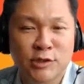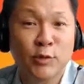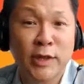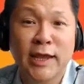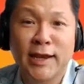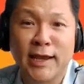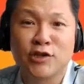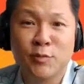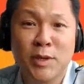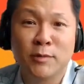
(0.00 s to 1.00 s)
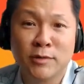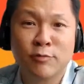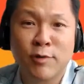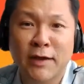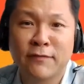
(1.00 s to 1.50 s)
so they can actually be able to
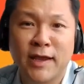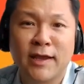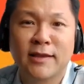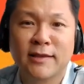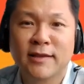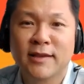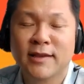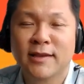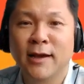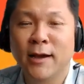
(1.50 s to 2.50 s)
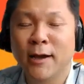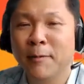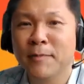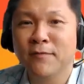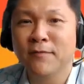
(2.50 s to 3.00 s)
derive that
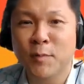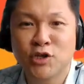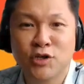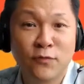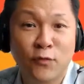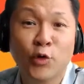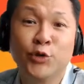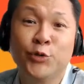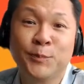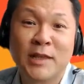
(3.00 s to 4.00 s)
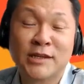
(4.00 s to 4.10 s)
information for you.